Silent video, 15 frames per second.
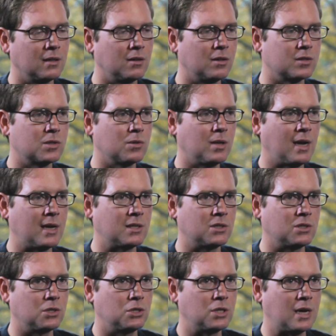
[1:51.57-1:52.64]
also
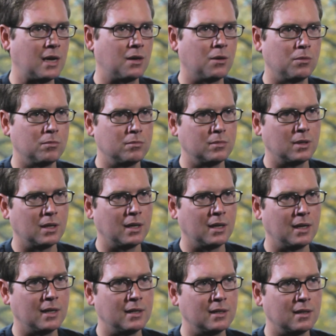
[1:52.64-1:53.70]
casts a shadow.
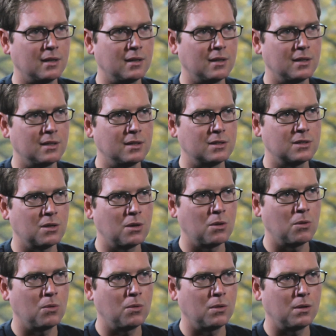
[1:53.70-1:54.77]
And
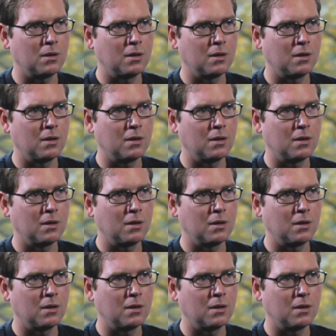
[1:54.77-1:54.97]
so